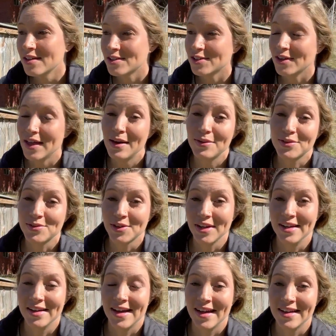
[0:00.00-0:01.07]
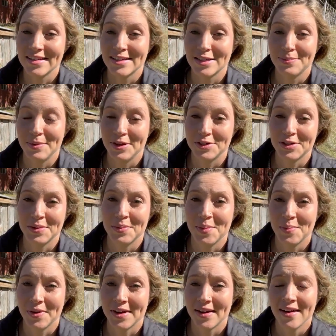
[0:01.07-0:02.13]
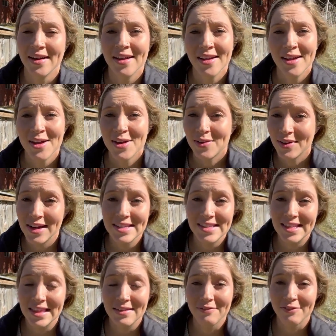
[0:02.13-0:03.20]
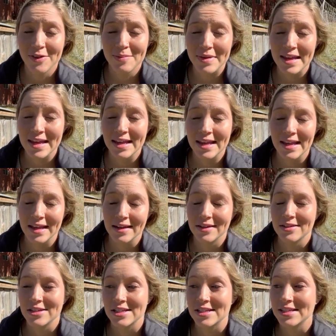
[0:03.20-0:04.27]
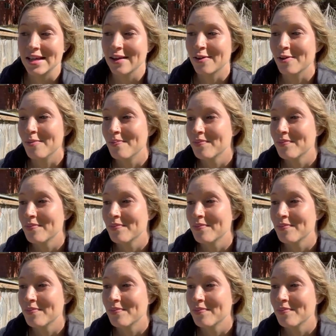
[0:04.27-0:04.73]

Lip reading: So that was really nice, especially when we're raising them for meat and to sell.